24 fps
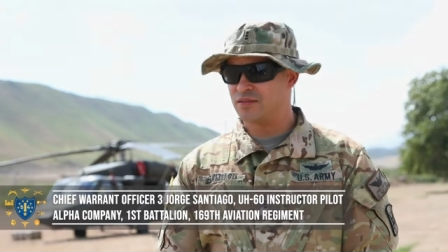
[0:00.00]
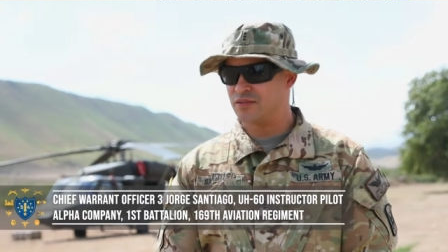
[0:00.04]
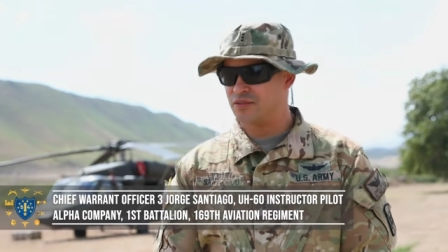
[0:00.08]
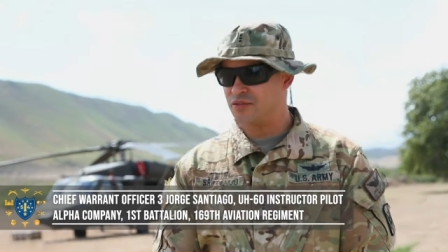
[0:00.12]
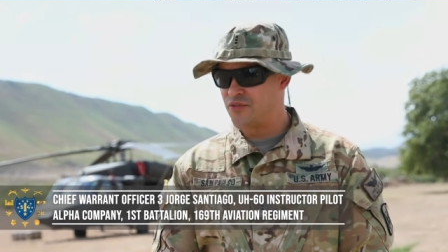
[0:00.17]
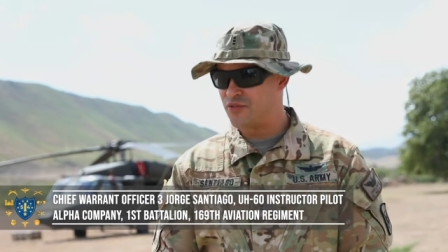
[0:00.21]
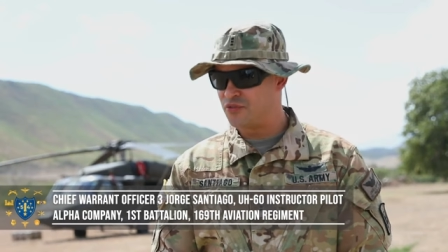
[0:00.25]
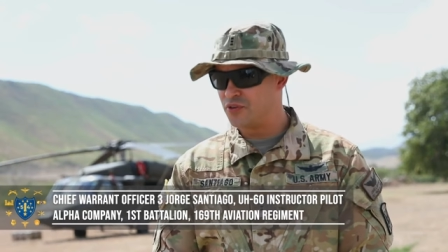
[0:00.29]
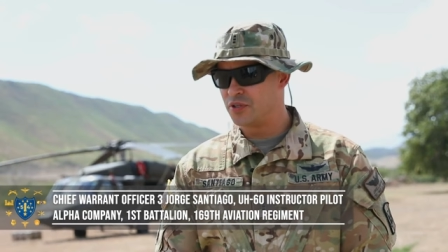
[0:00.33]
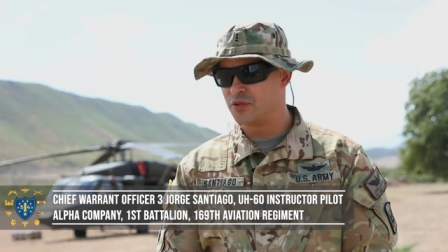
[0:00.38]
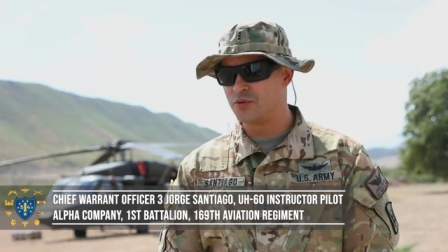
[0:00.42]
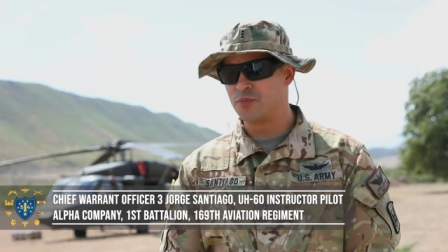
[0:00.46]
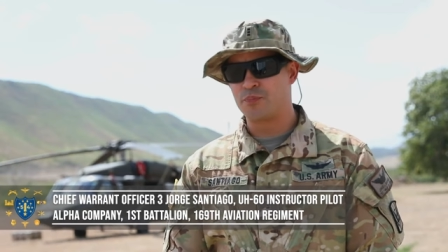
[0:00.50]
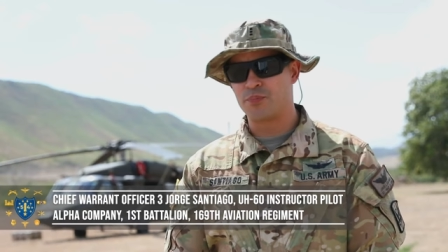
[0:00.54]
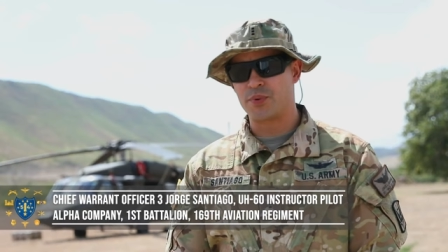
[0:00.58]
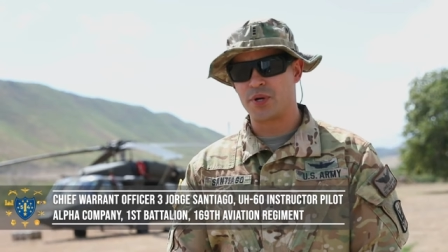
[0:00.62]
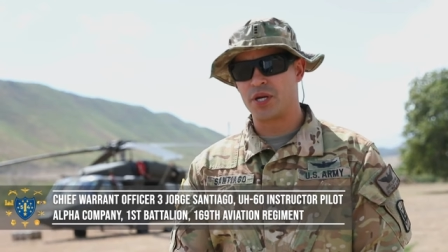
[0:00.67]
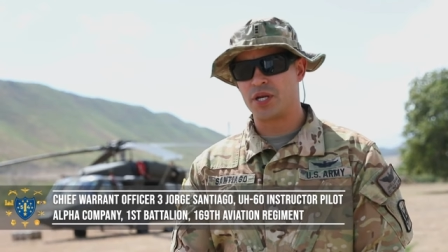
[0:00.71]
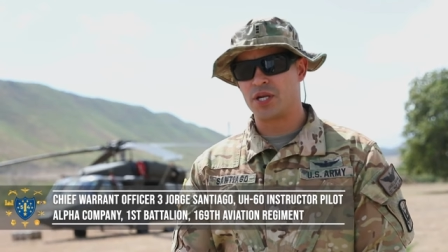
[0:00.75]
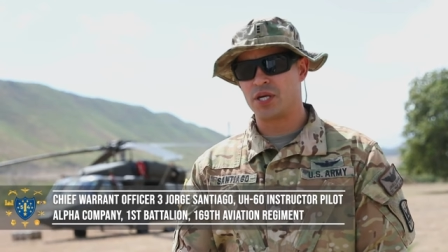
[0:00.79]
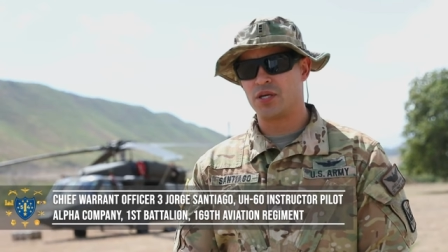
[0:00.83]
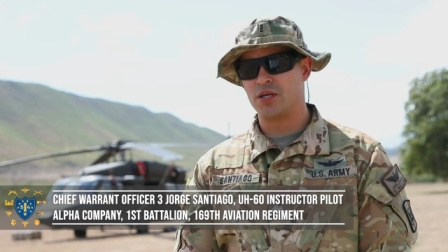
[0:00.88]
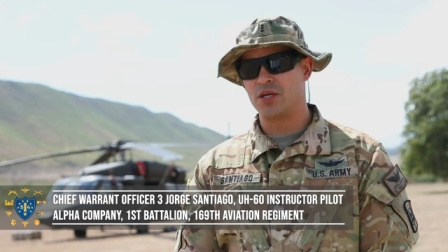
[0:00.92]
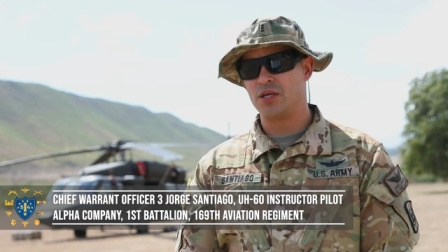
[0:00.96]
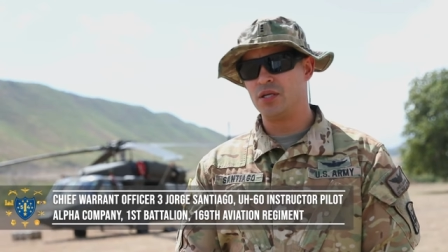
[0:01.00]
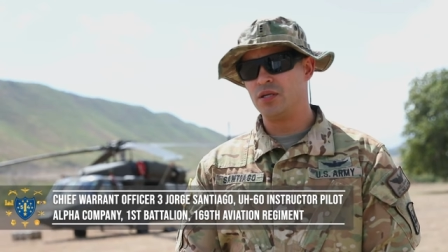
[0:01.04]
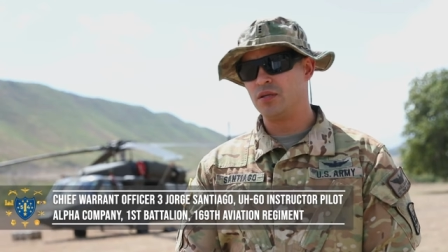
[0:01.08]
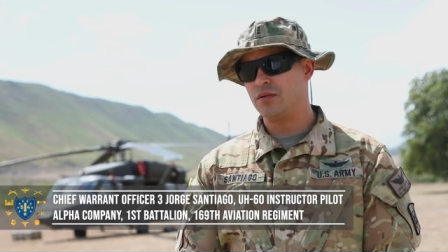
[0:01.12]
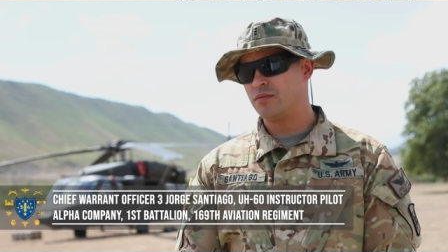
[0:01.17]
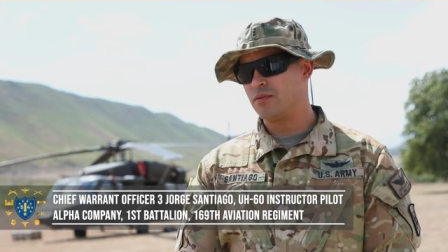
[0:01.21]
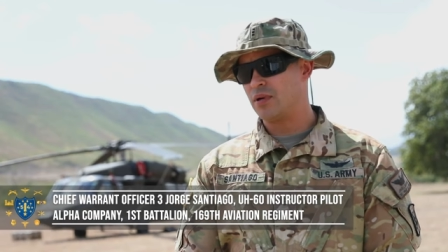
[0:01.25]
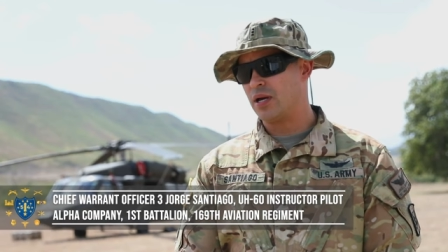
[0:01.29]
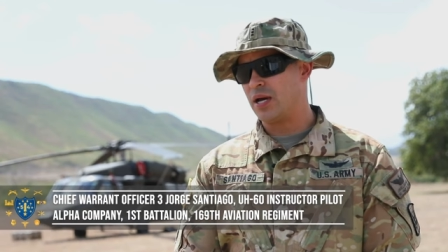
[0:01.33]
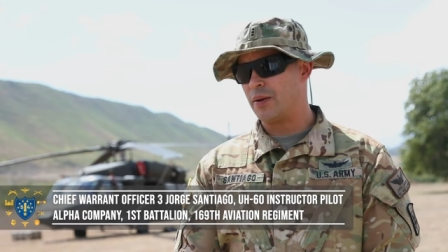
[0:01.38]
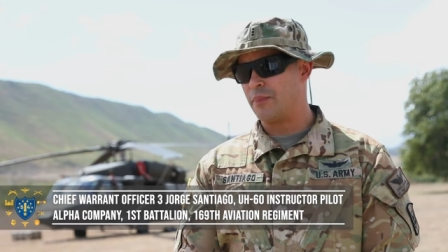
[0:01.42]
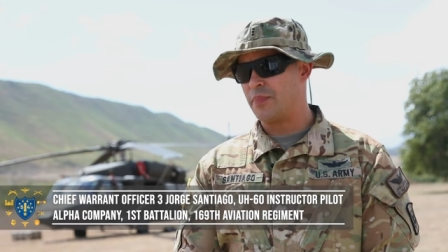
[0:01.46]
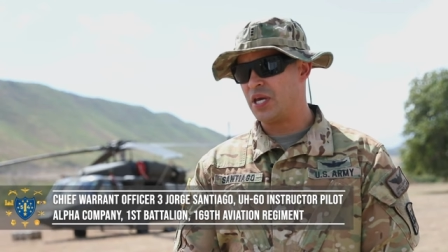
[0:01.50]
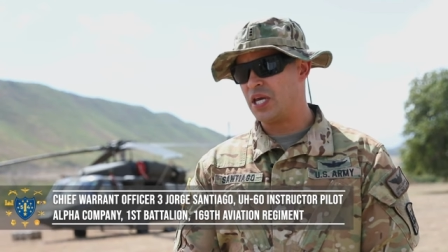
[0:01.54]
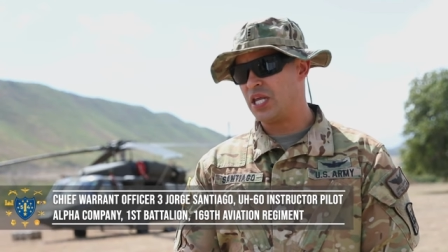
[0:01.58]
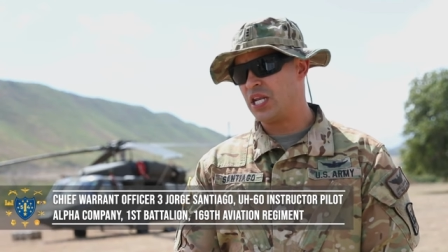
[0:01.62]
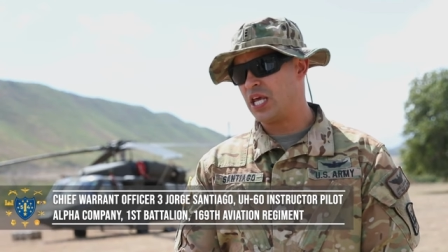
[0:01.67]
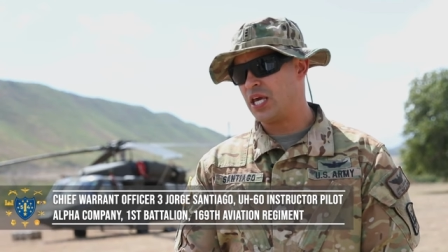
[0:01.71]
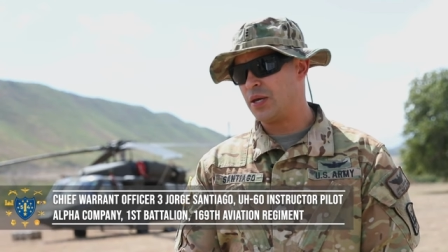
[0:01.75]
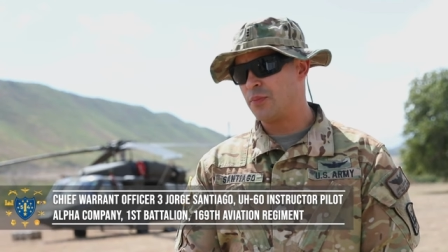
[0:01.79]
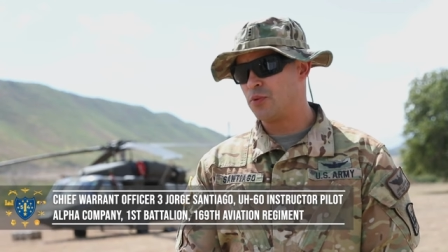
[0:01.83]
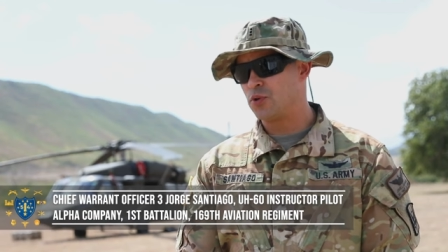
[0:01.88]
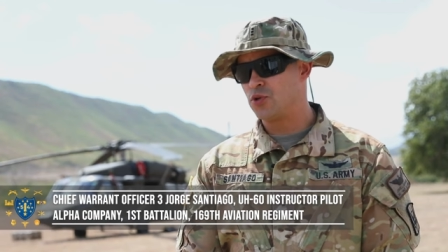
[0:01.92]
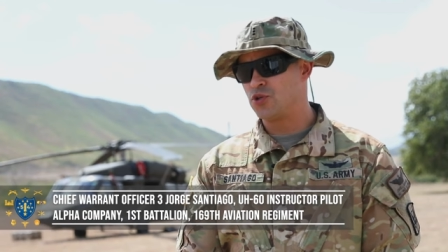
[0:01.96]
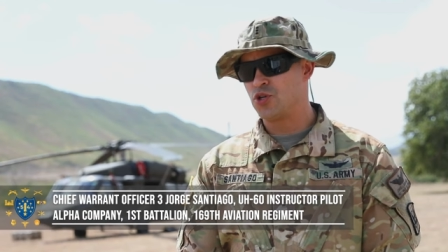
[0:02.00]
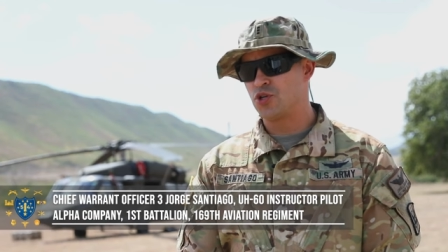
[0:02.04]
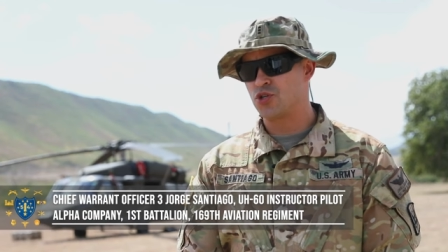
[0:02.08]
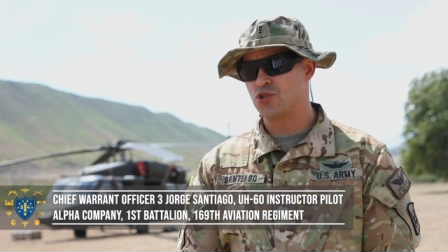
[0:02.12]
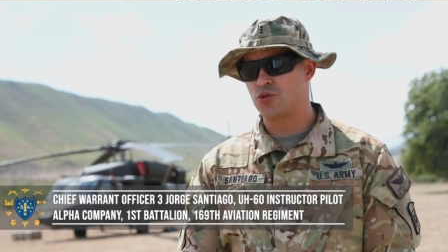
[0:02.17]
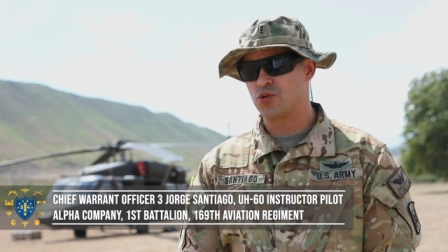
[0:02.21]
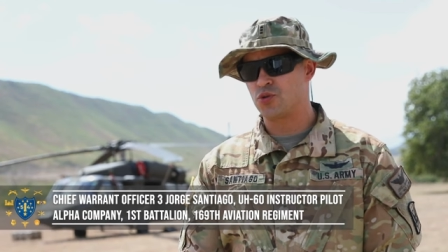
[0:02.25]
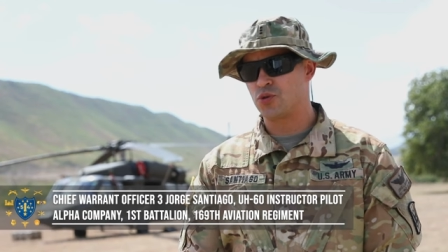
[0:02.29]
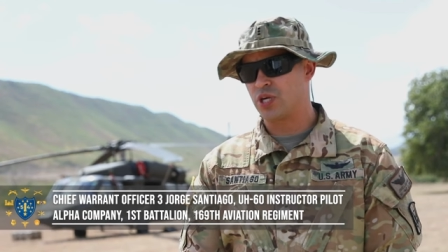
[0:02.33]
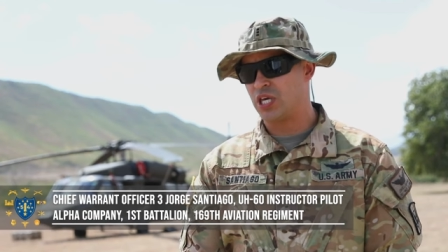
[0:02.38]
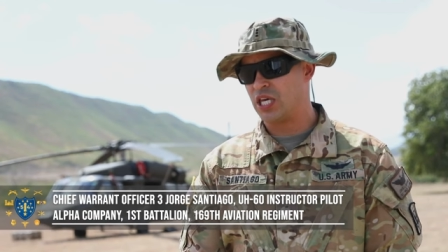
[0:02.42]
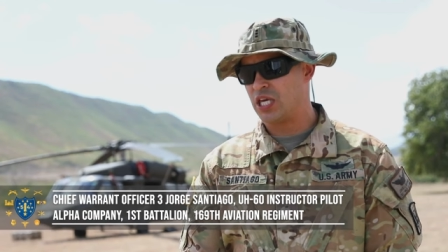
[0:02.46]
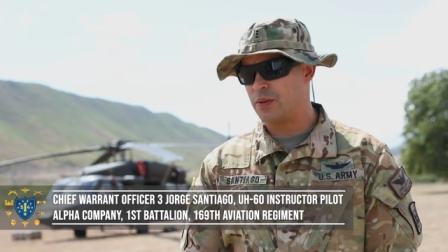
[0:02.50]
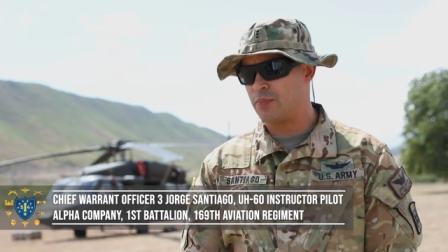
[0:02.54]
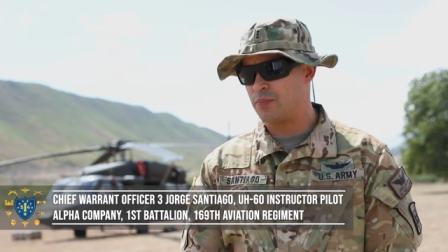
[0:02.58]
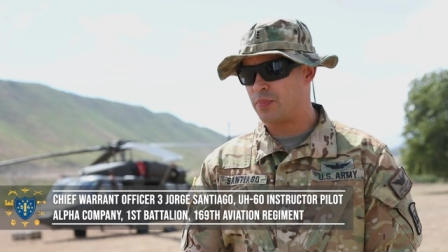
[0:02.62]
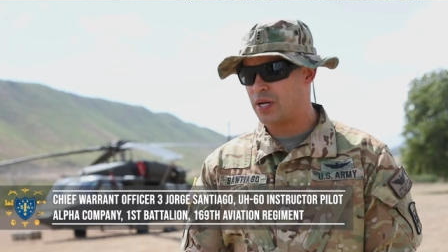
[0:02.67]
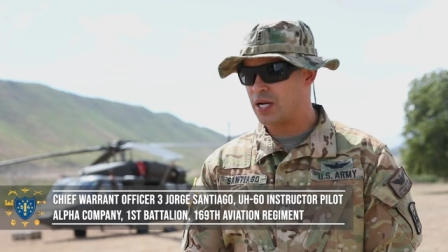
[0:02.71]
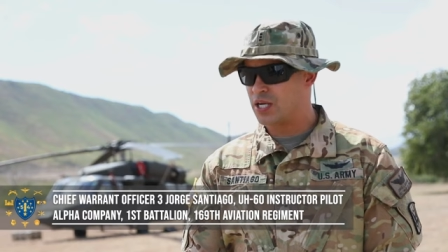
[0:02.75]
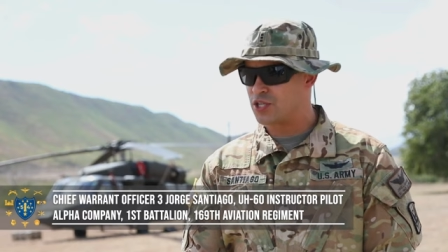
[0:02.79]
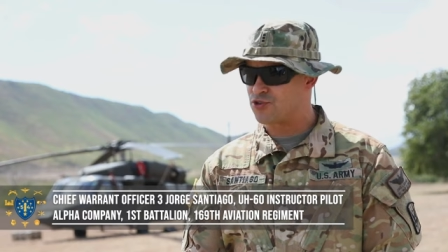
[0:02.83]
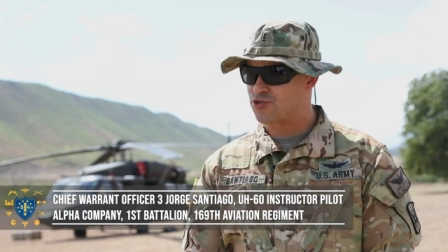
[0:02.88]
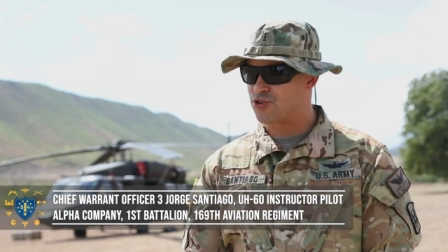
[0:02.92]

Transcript: I feel pretty good uh, being able just to keep uh,